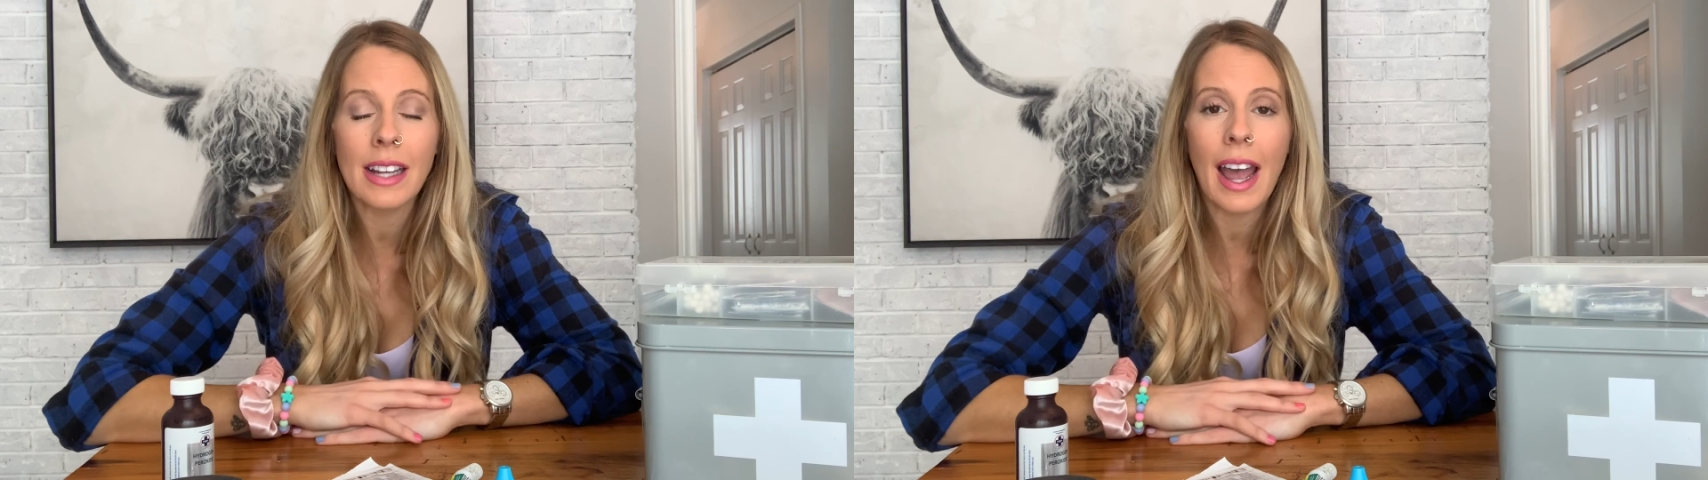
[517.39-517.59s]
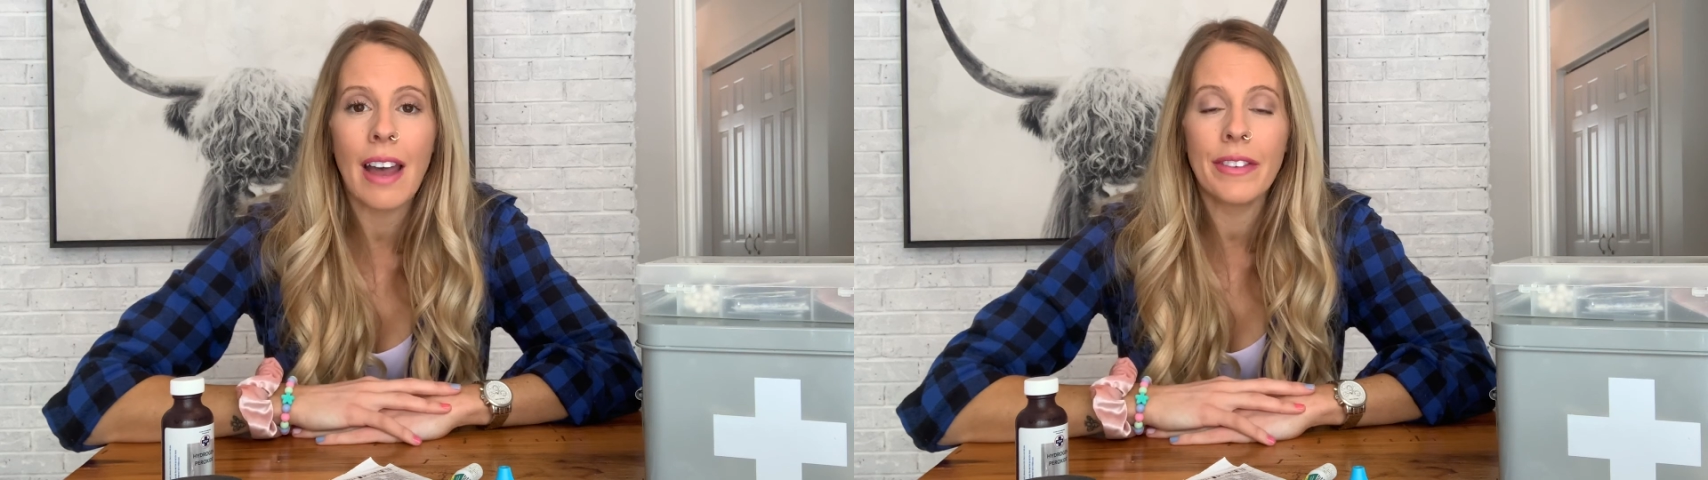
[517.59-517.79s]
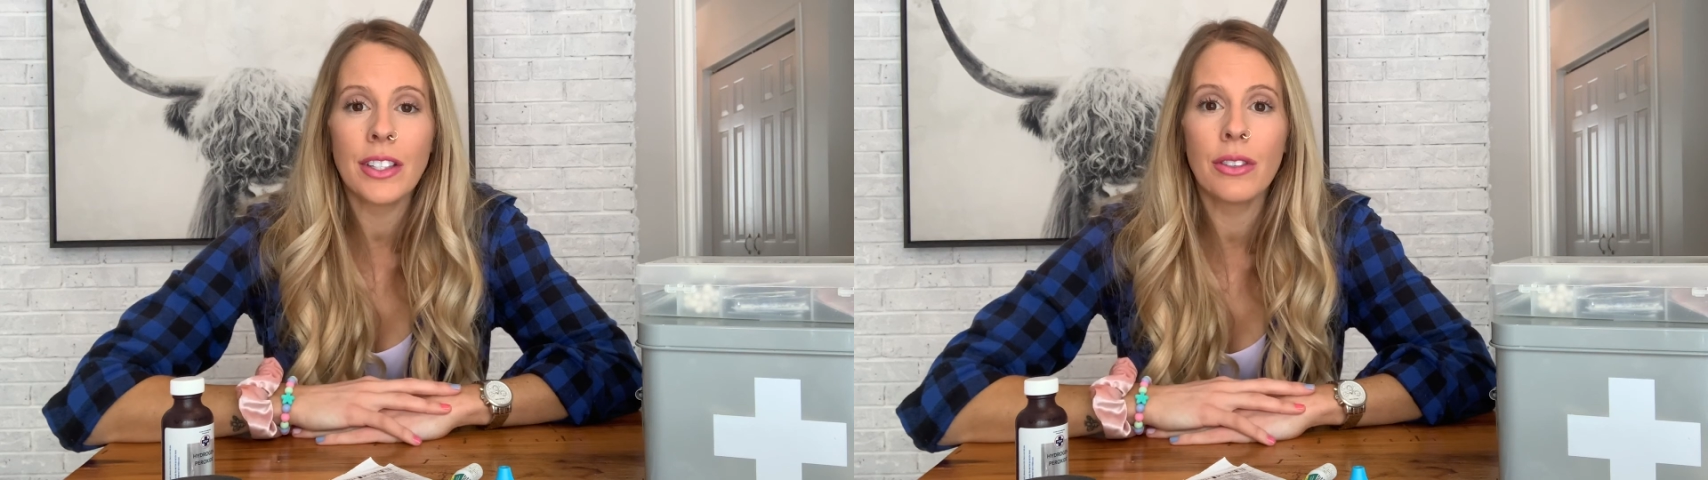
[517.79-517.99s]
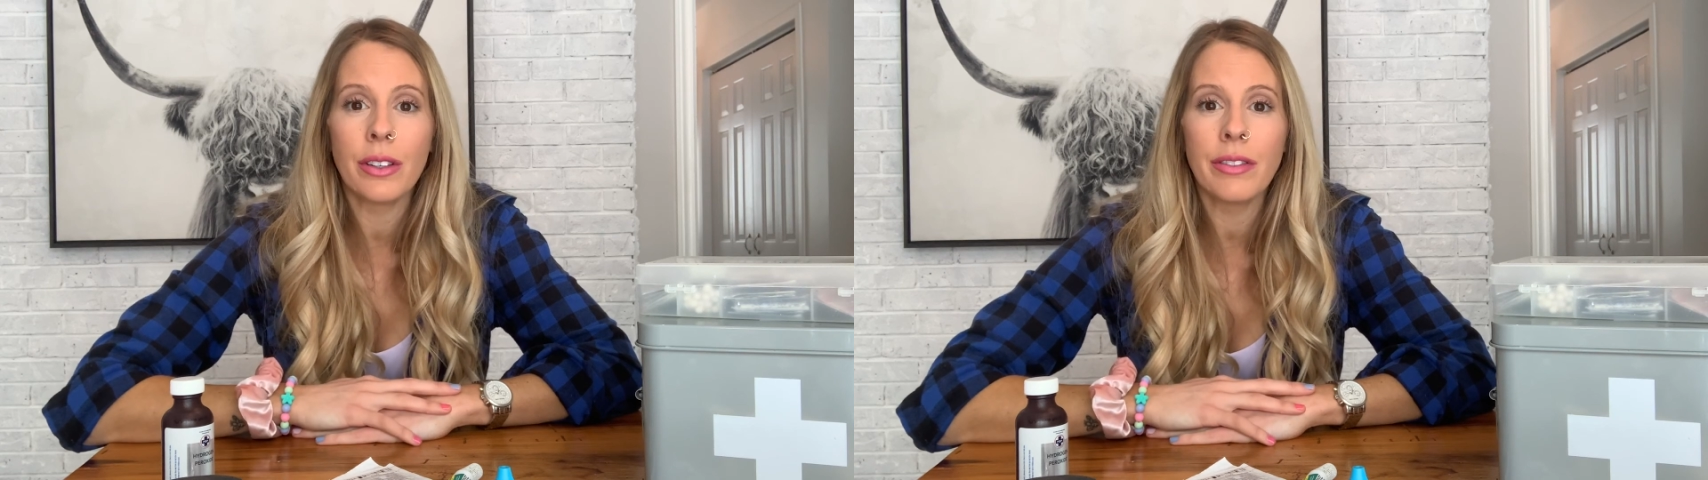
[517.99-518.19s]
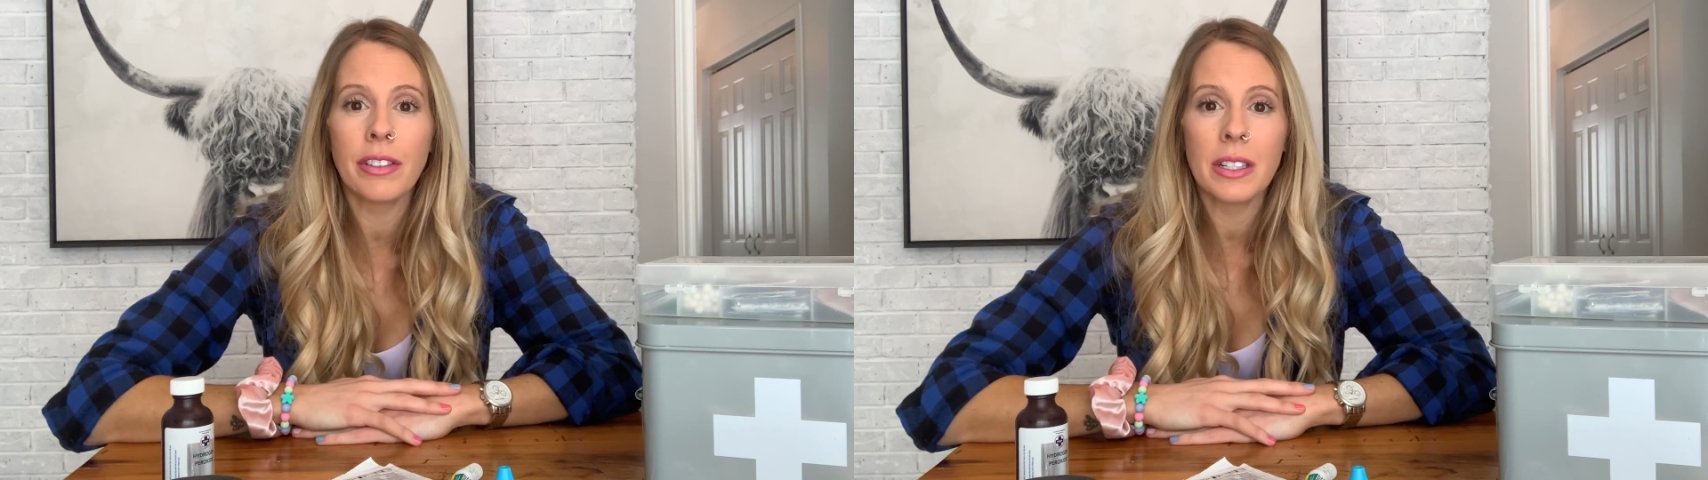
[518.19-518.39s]
to have in
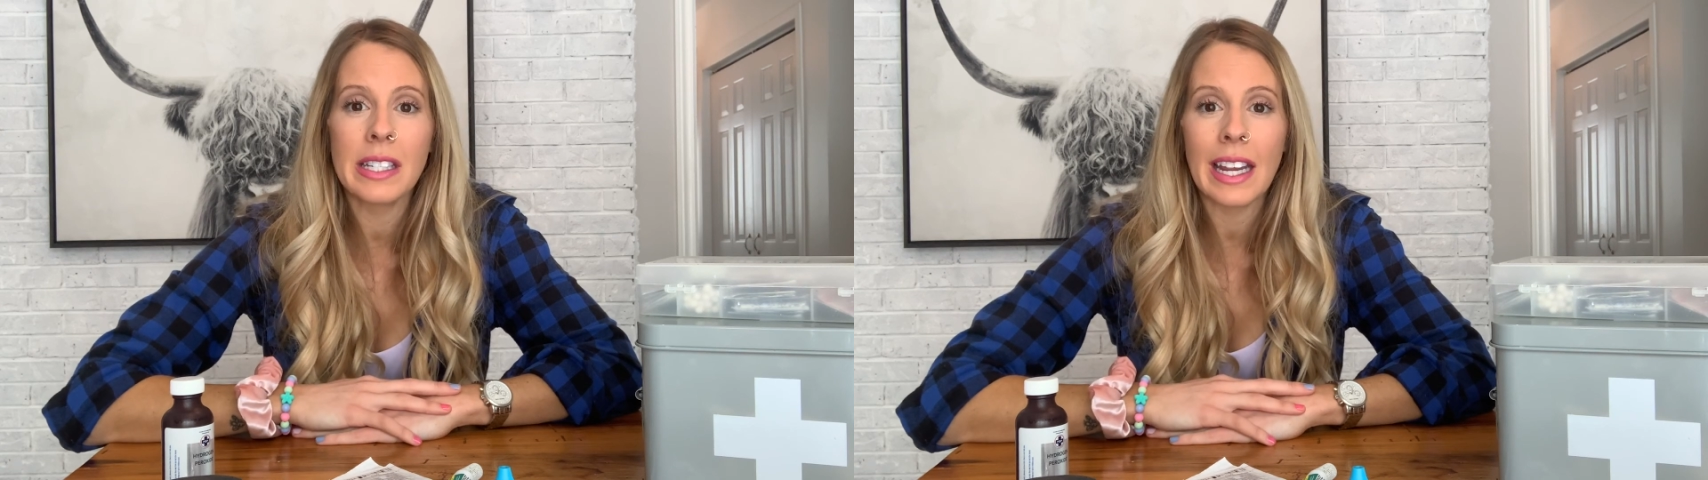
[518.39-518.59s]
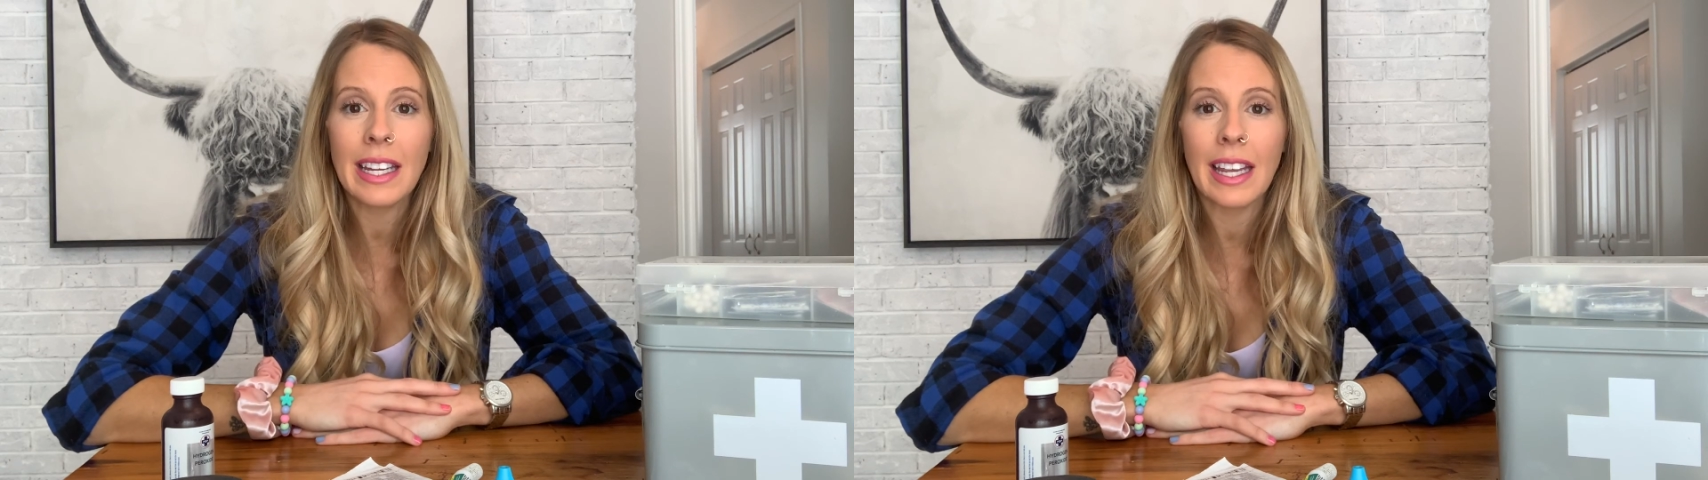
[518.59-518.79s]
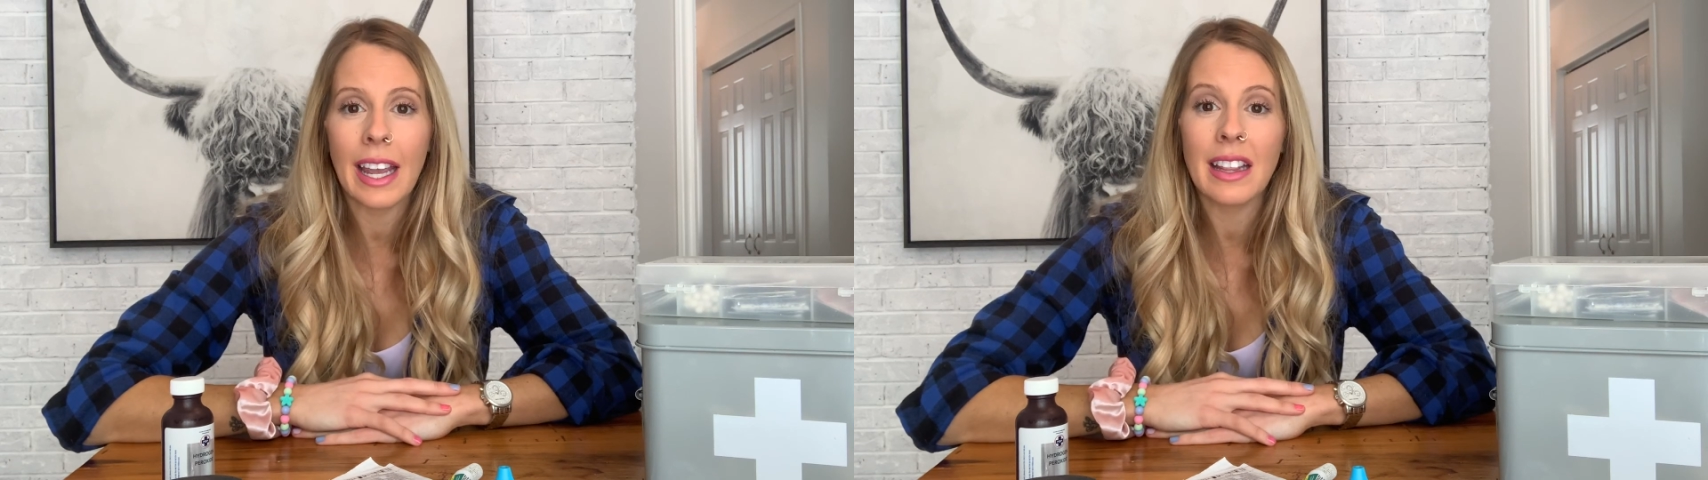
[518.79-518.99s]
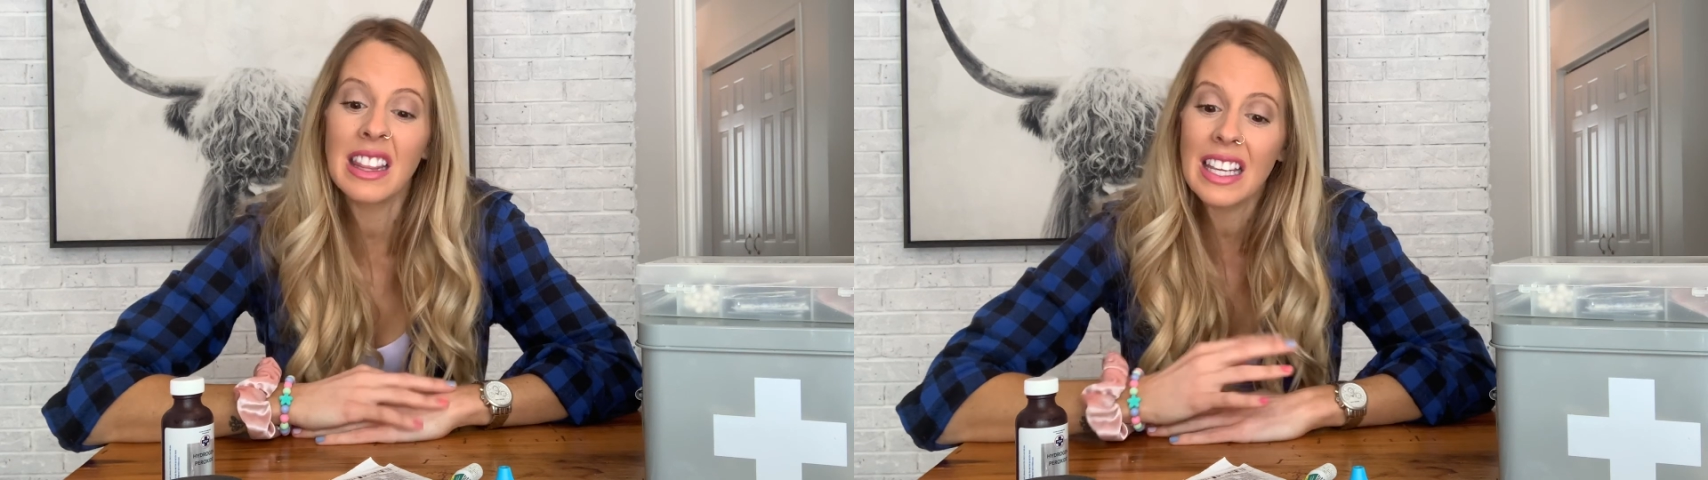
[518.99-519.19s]
your first aid kit.